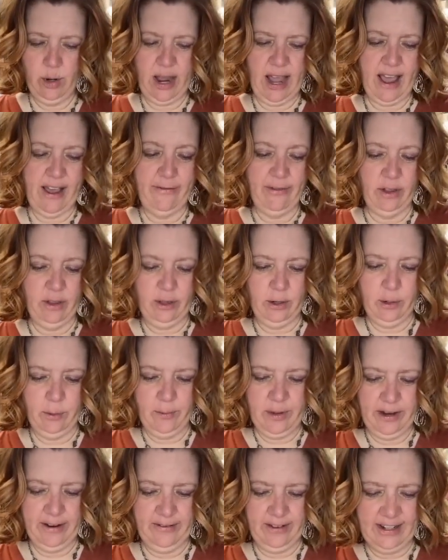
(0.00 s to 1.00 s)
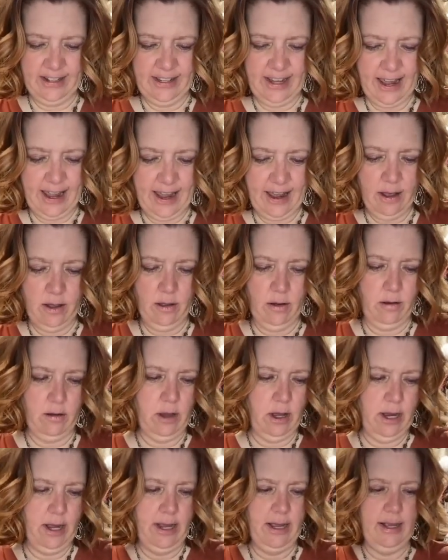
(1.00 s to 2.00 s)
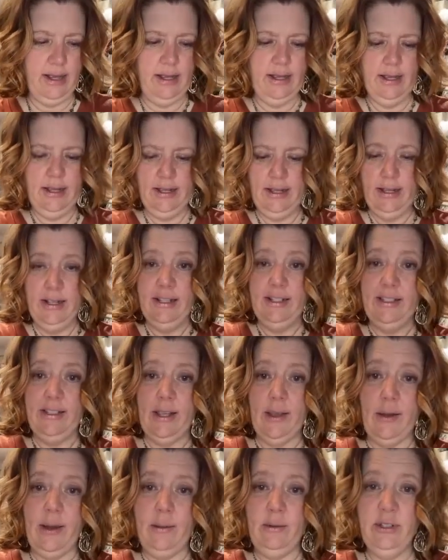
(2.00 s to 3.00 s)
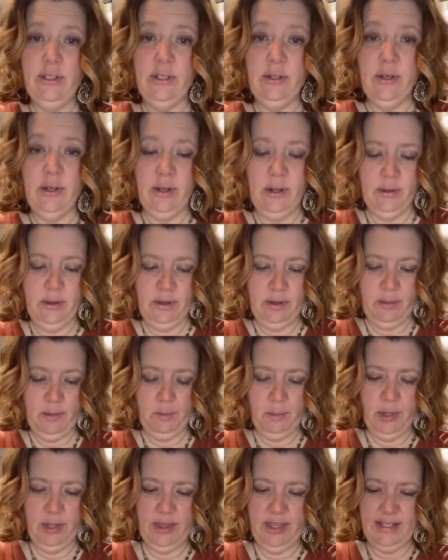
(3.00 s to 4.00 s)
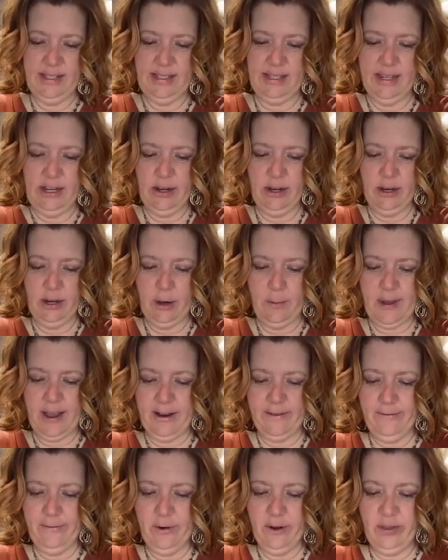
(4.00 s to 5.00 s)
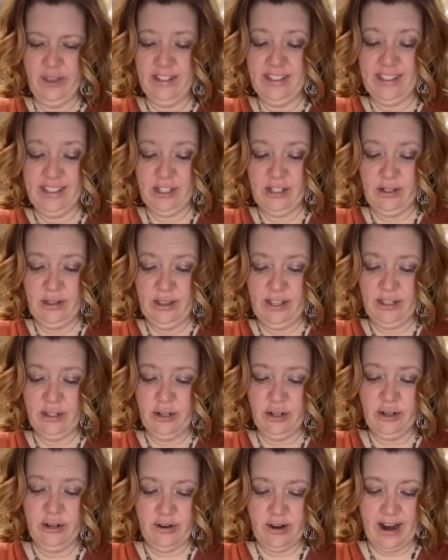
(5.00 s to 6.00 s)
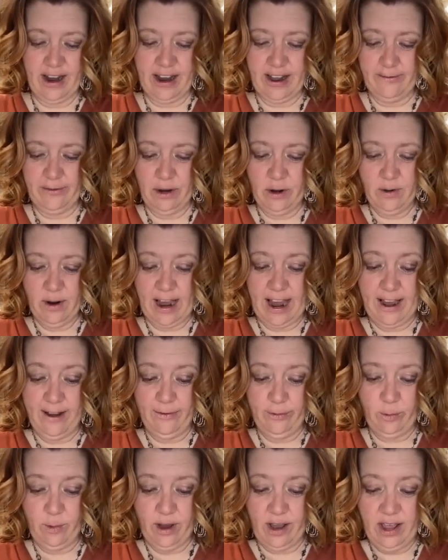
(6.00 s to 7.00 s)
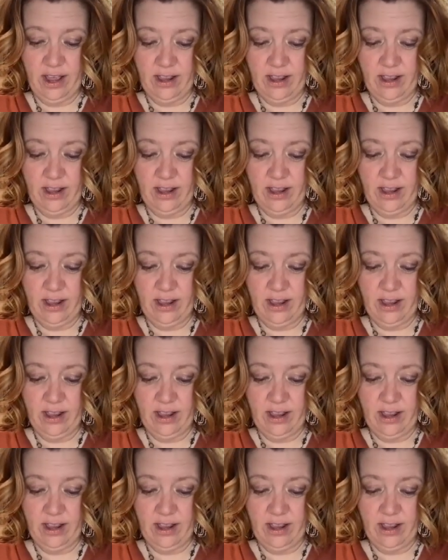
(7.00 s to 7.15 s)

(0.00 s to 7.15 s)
bow to have a little bit of a tail on it. So I'm just going to put this in here and go back and forth. These are great if you don't have